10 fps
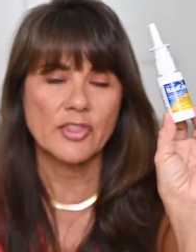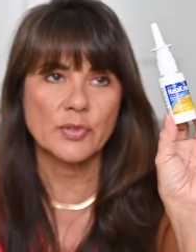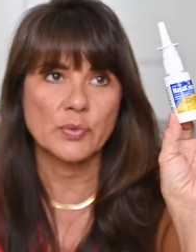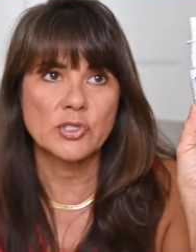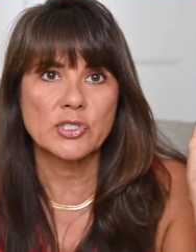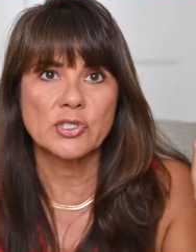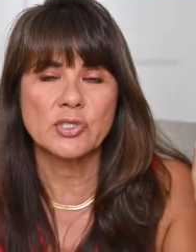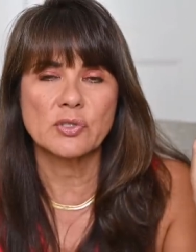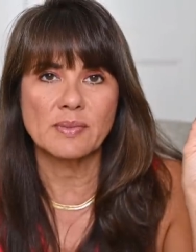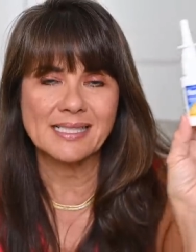
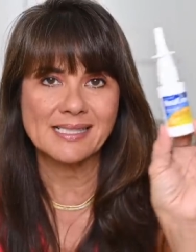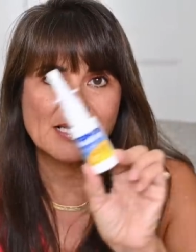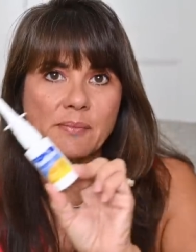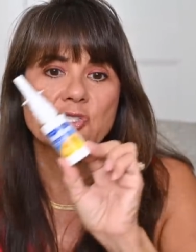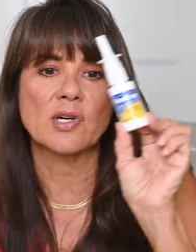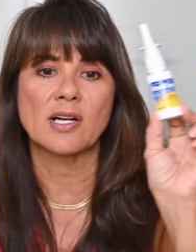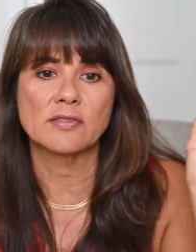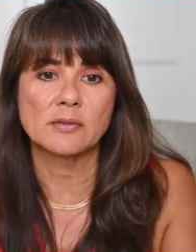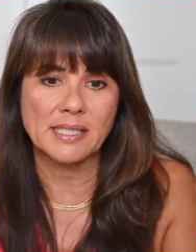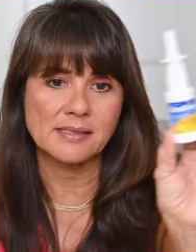through my summer
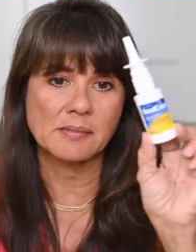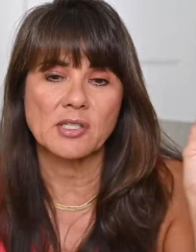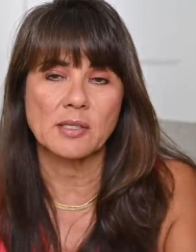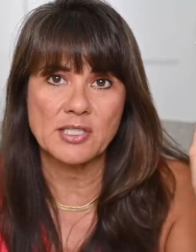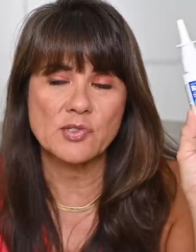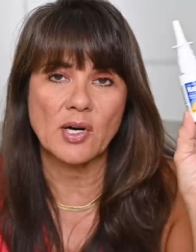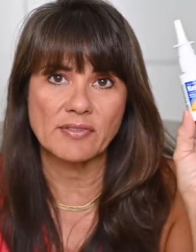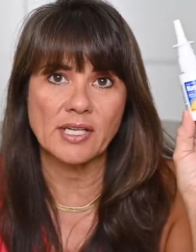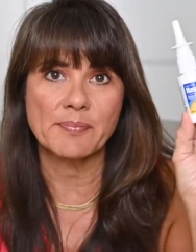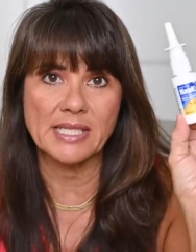travel because I'm going to be
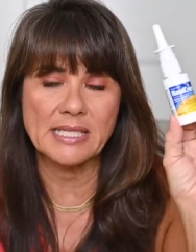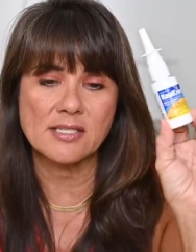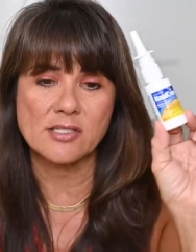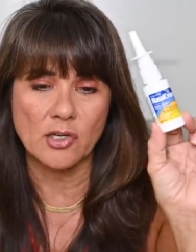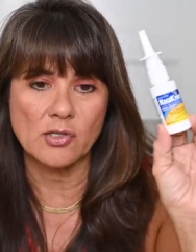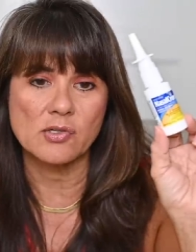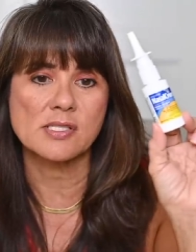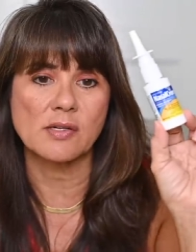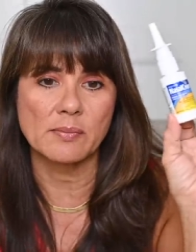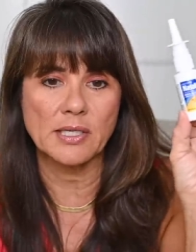driving up the East Coast,
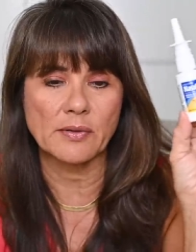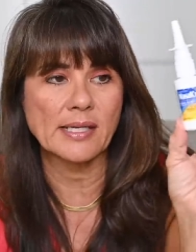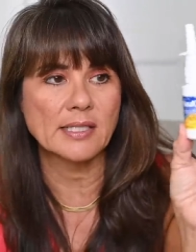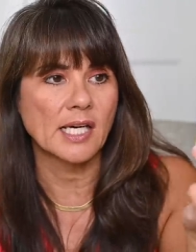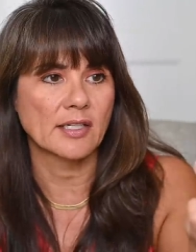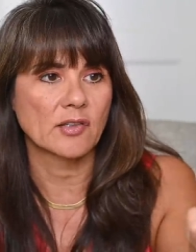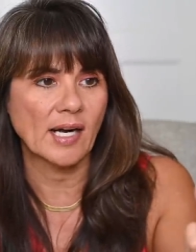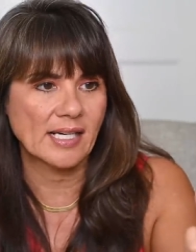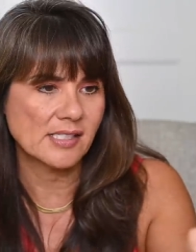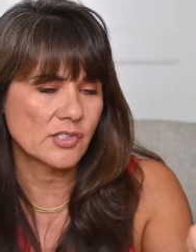so I'll be around a lot of
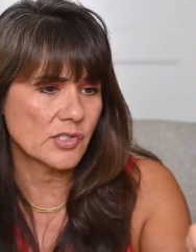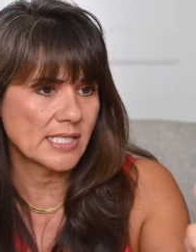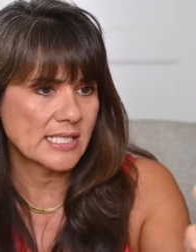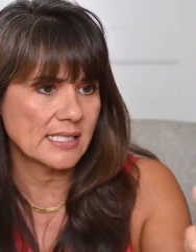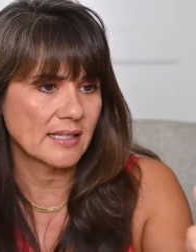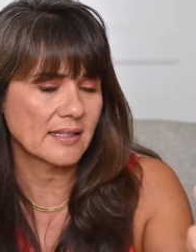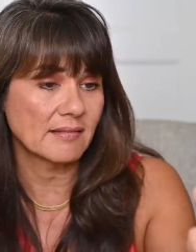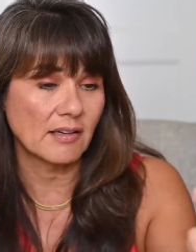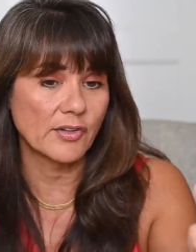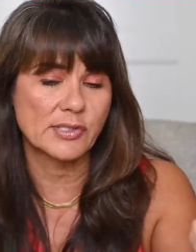grass and trees and
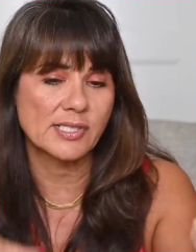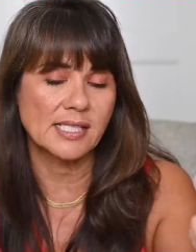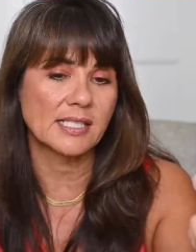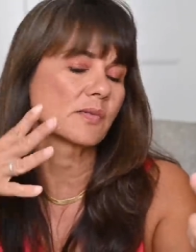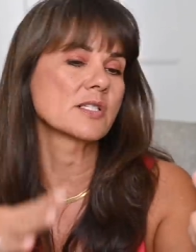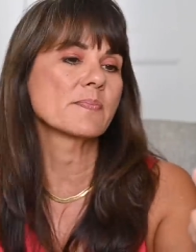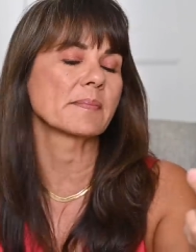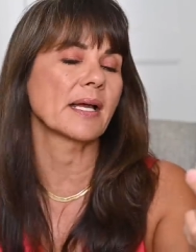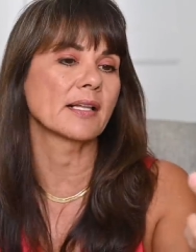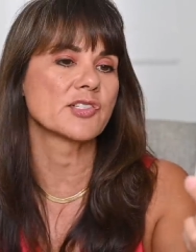all those things which make
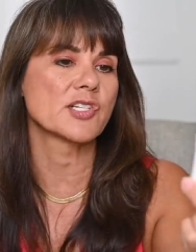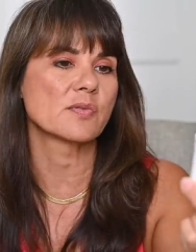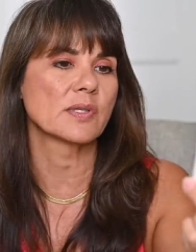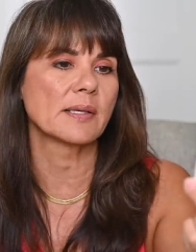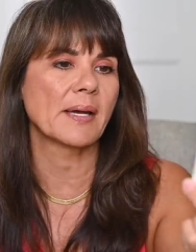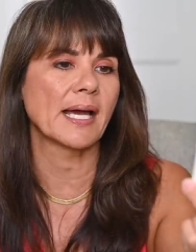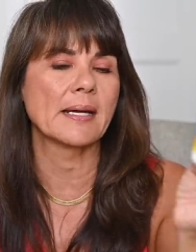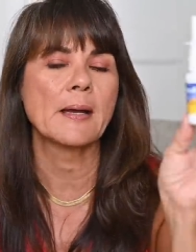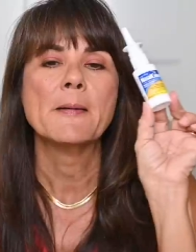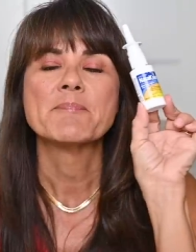my allergies really bad.
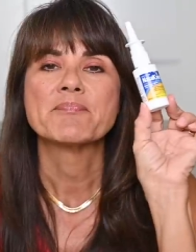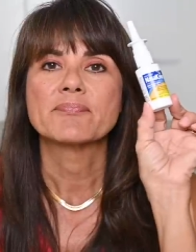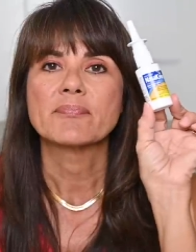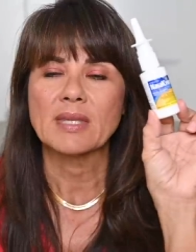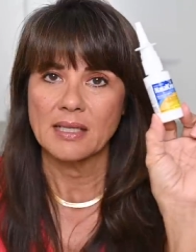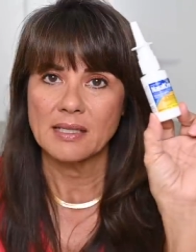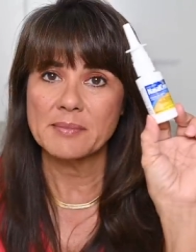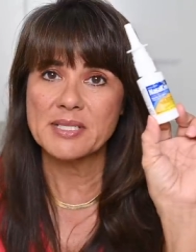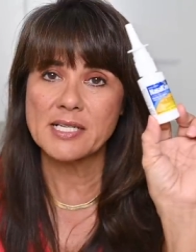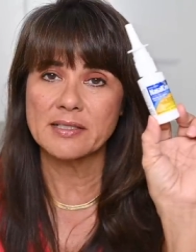
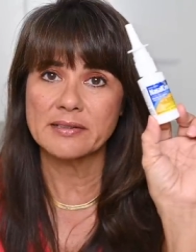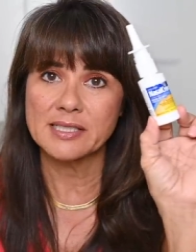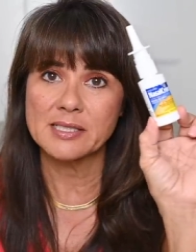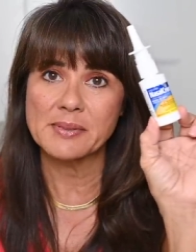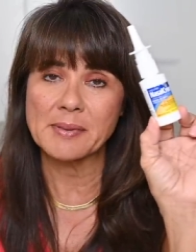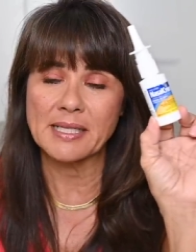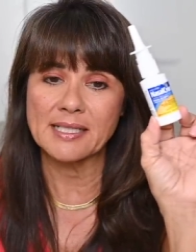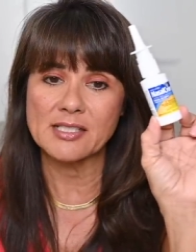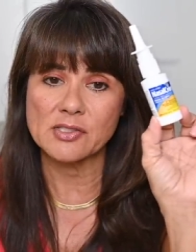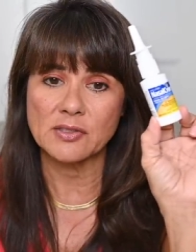Let me tell you a little bit about
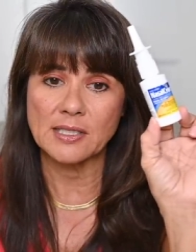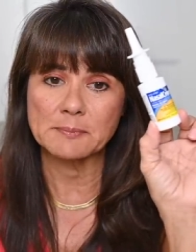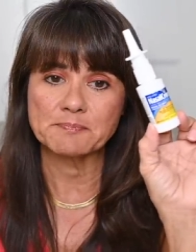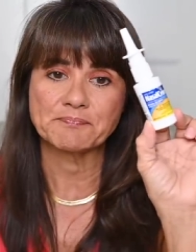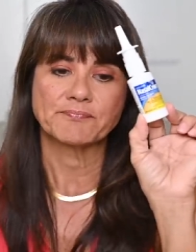NasalCrom.